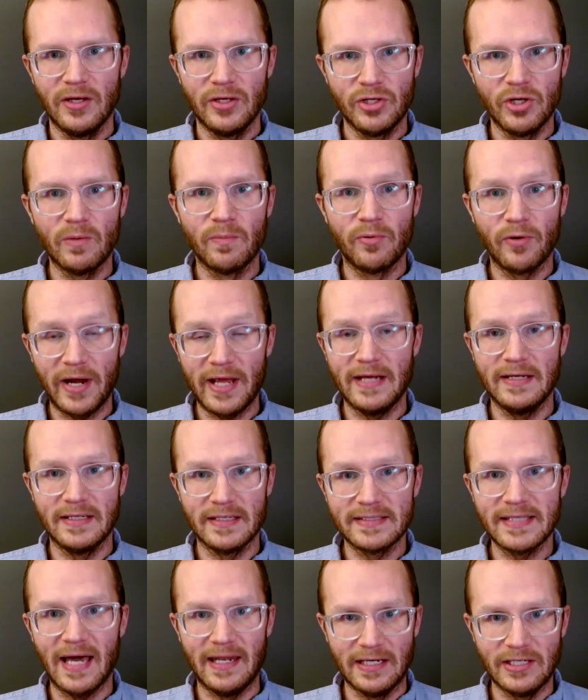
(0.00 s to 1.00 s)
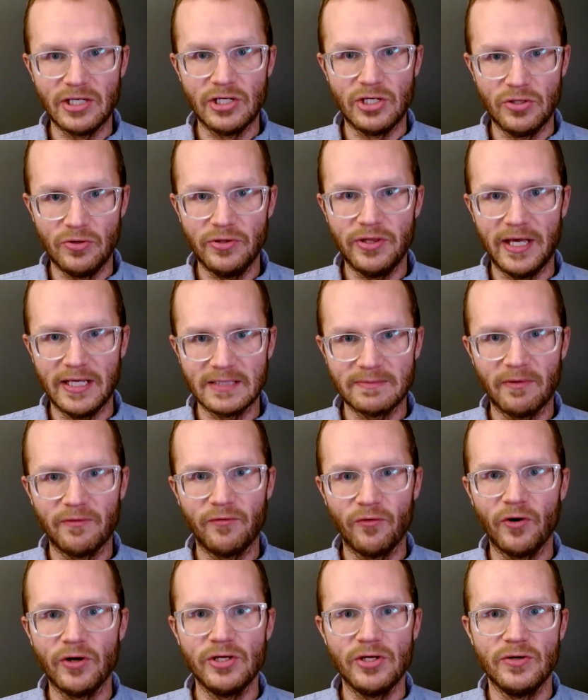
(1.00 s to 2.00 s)
your brain deciding to do things
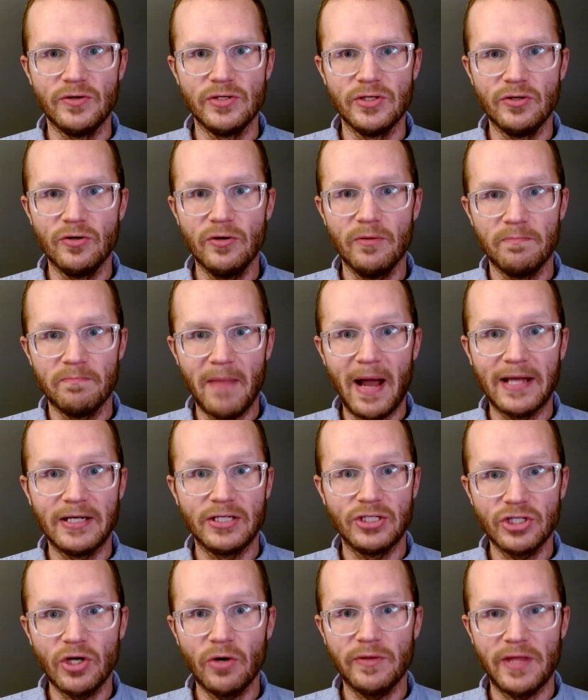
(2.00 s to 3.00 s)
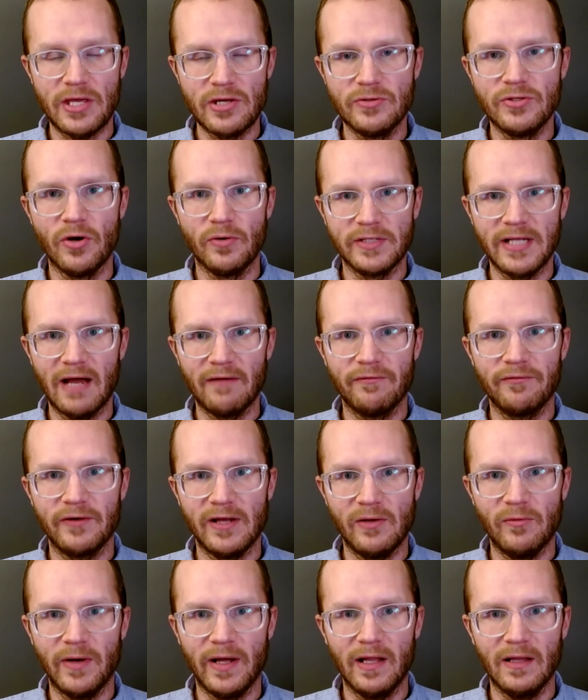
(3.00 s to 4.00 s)
before you do might show that you don't have
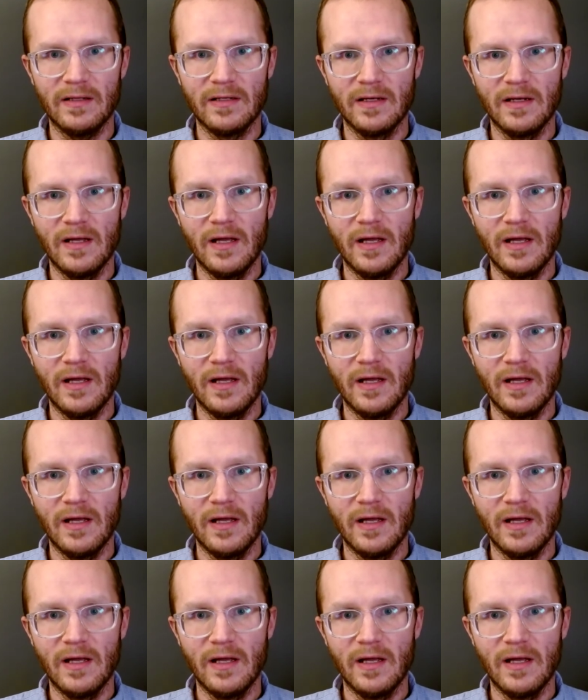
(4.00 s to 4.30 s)
free will.